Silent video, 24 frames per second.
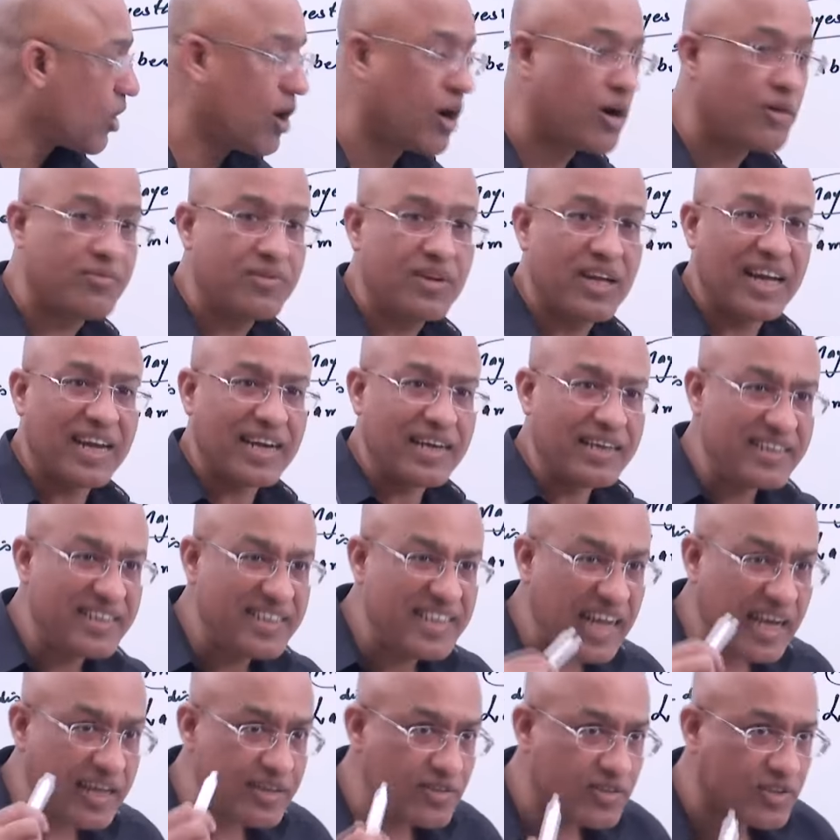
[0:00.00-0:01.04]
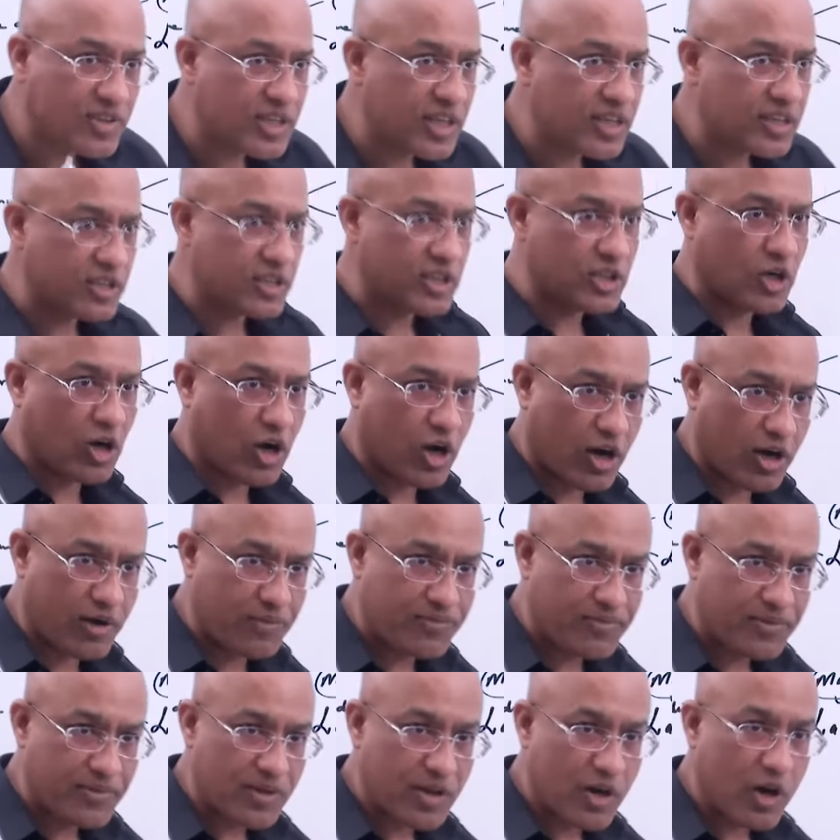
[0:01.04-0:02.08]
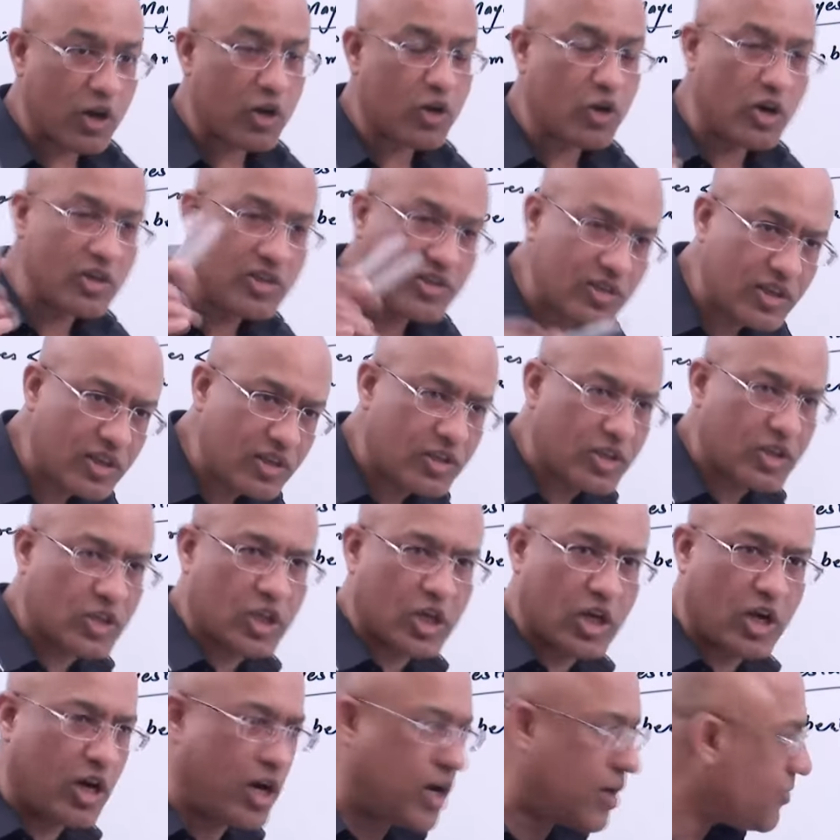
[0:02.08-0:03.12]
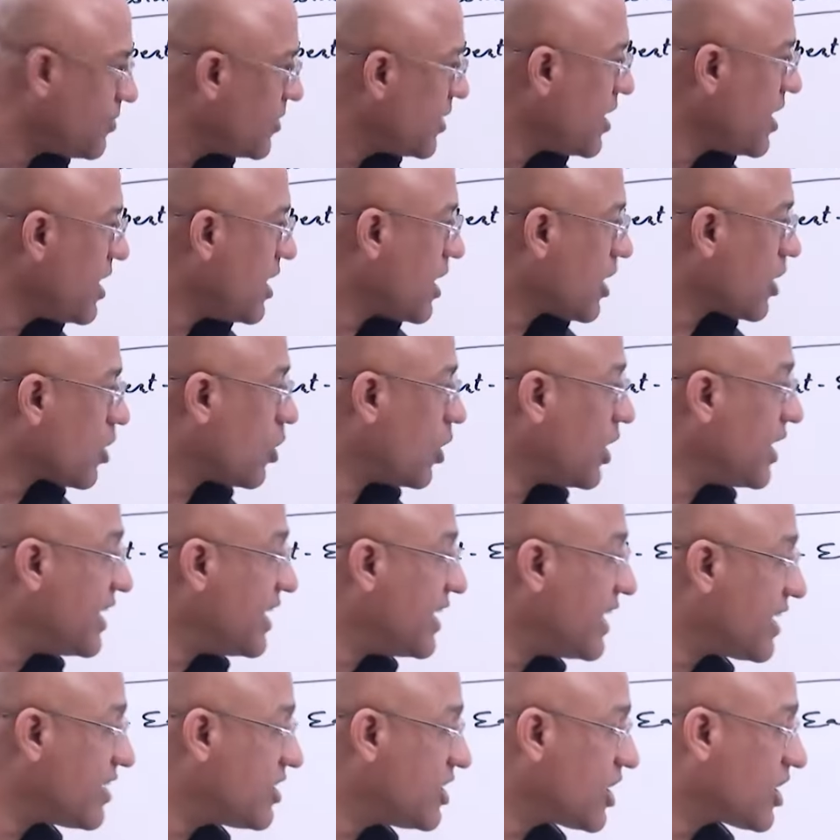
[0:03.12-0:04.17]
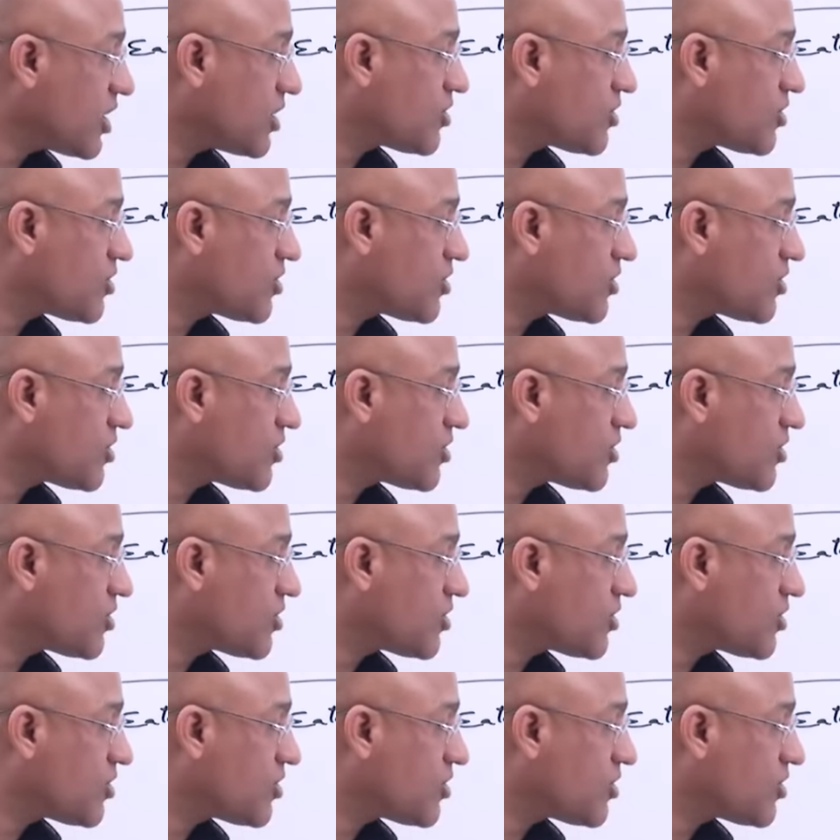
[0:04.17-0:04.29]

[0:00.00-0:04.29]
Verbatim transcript: of density of or concentration of cholinergic